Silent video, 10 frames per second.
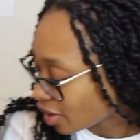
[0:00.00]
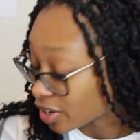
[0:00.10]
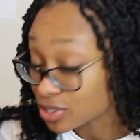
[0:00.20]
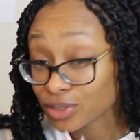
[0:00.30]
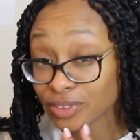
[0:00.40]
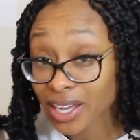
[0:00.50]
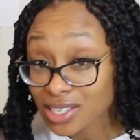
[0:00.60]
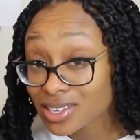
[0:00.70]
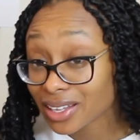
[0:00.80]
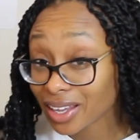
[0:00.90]
Alright, so
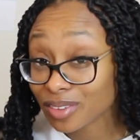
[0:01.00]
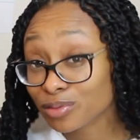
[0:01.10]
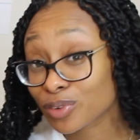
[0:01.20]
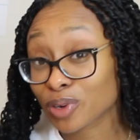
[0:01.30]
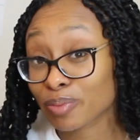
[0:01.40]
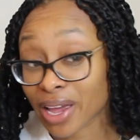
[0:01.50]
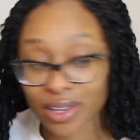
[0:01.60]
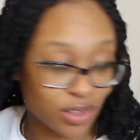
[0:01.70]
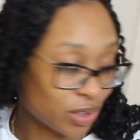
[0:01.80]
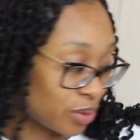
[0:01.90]
that's it for the
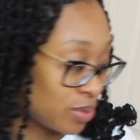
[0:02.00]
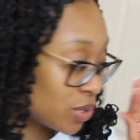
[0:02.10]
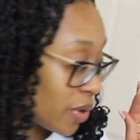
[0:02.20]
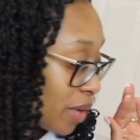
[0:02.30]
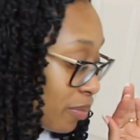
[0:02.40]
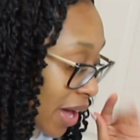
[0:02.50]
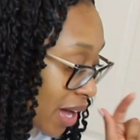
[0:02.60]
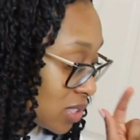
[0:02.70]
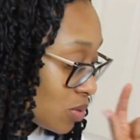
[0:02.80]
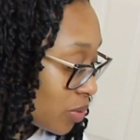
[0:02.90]
packing cubes. So I
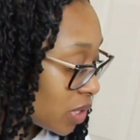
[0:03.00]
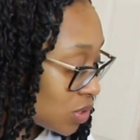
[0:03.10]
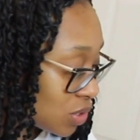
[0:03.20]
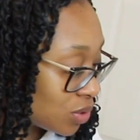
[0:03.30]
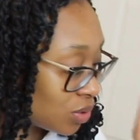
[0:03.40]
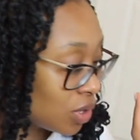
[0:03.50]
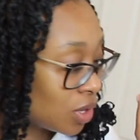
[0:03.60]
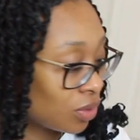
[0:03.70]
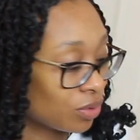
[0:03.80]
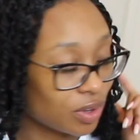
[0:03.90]
packed 1, 2,
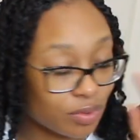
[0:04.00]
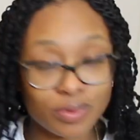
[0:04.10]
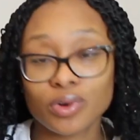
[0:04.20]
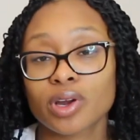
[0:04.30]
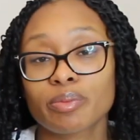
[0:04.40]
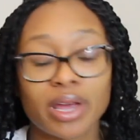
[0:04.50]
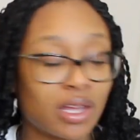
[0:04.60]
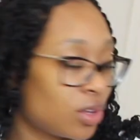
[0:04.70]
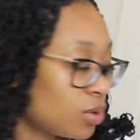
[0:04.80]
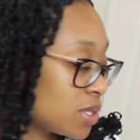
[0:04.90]
3, 4
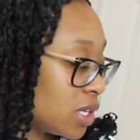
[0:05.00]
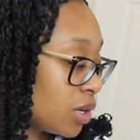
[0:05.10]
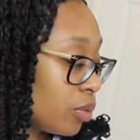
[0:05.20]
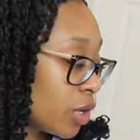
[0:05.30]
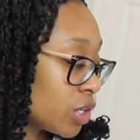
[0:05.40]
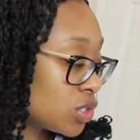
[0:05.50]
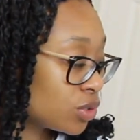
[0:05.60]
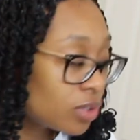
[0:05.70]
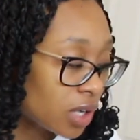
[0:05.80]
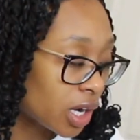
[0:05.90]
packing cubes, and there were
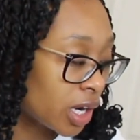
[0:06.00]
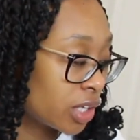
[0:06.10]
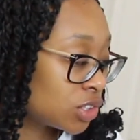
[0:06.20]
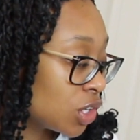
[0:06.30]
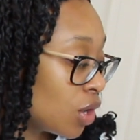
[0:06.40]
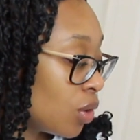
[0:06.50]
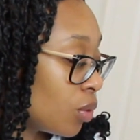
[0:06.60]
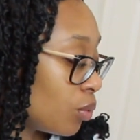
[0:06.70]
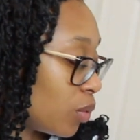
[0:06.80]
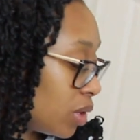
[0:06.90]
2 large,
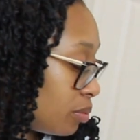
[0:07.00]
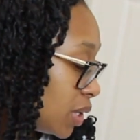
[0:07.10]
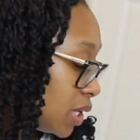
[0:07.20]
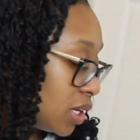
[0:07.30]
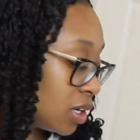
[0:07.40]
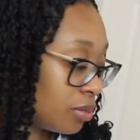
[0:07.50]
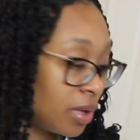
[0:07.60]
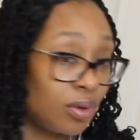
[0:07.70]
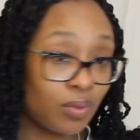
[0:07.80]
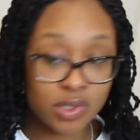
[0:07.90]
1 medium,
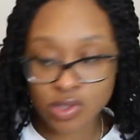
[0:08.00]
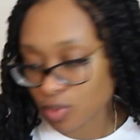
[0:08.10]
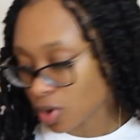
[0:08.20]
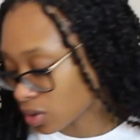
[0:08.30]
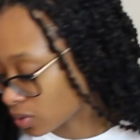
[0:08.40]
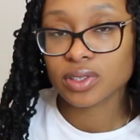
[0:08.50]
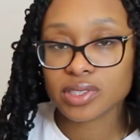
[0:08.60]
and 1 small.